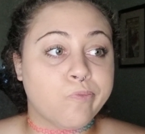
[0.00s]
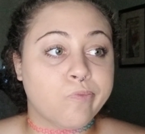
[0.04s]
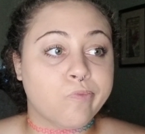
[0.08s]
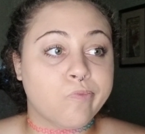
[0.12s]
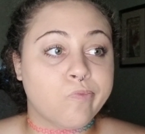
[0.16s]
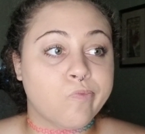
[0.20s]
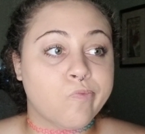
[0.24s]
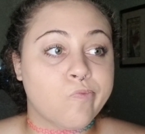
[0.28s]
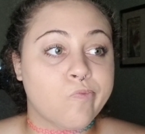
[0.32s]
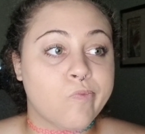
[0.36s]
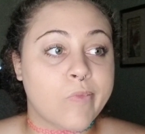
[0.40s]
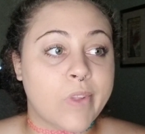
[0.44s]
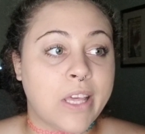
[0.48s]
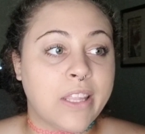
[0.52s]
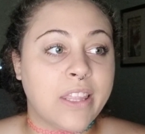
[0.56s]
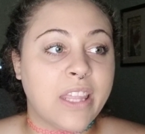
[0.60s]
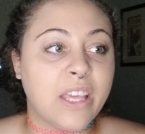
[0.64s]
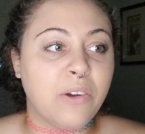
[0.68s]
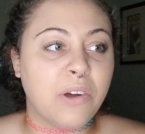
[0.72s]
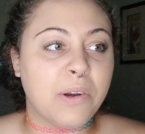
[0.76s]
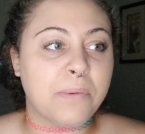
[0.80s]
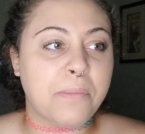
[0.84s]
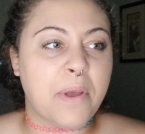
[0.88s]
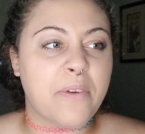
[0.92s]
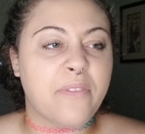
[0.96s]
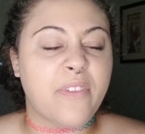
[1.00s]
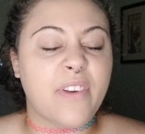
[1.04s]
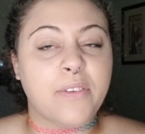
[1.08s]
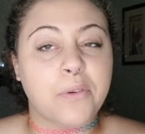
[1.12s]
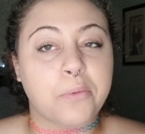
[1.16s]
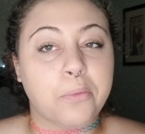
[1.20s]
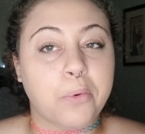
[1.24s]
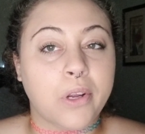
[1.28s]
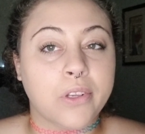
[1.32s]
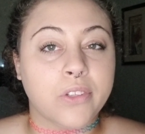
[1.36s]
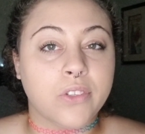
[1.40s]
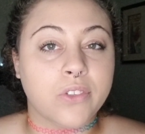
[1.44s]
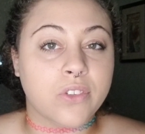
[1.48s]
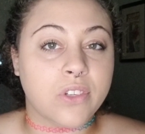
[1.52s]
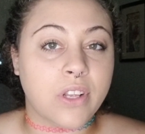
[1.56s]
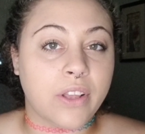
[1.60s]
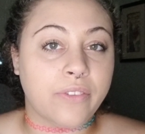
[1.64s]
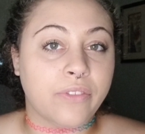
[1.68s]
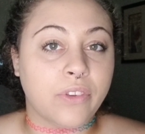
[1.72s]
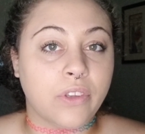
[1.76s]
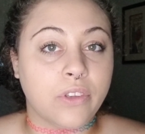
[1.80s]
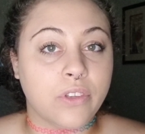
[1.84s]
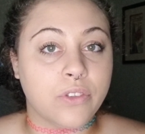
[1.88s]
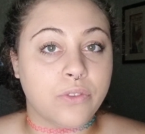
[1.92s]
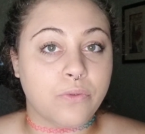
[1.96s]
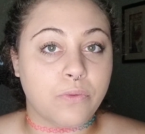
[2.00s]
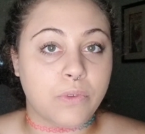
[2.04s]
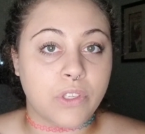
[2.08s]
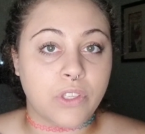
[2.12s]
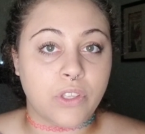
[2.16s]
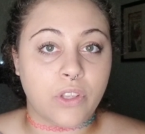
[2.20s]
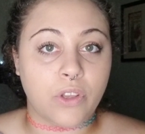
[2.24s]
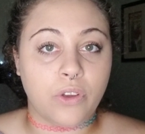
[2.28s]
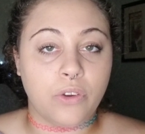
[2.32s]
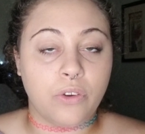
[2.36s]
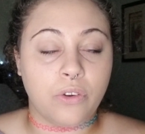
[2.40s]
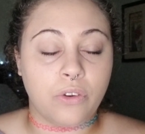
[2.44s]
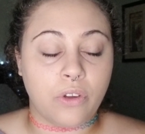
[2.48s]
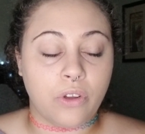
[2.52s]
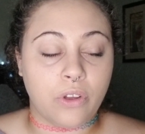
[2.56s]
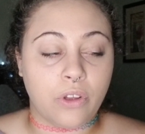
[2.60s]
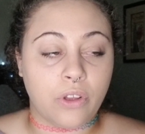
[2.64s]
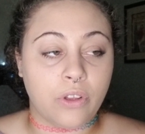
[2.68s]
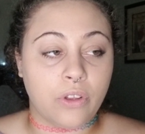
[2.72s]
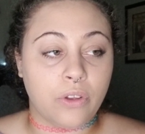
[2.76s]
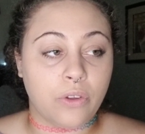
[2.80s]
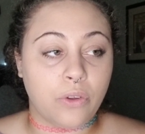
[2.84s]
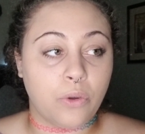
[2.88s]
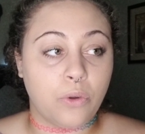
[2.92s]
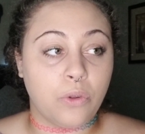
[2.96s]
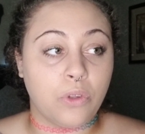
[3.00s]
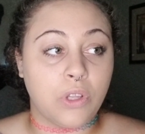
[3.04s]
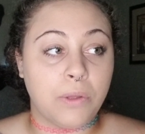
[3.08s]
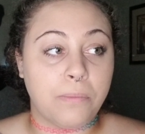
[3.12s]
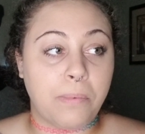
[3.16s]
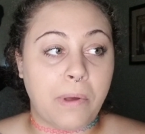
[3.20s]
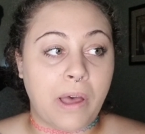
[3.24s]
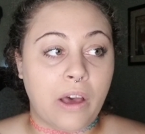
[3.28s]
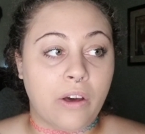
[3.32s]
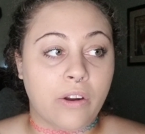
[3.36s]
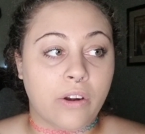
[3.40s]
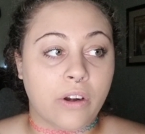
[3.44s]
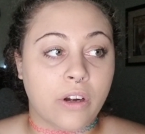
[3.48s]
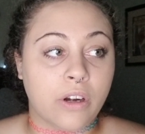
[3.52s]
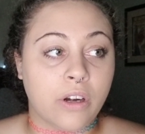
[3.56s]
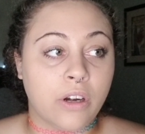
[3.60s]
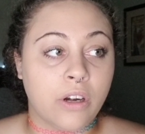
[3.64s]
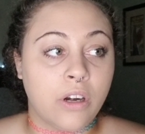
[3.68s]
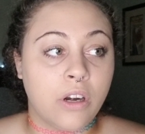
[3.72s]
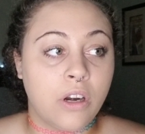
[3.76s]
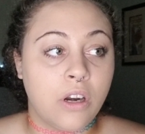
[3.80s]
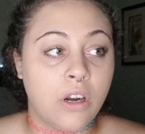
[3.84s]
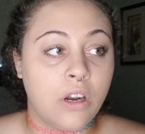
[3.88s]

I think one of my favorite bronzers I've used was the uh, Hoola powder.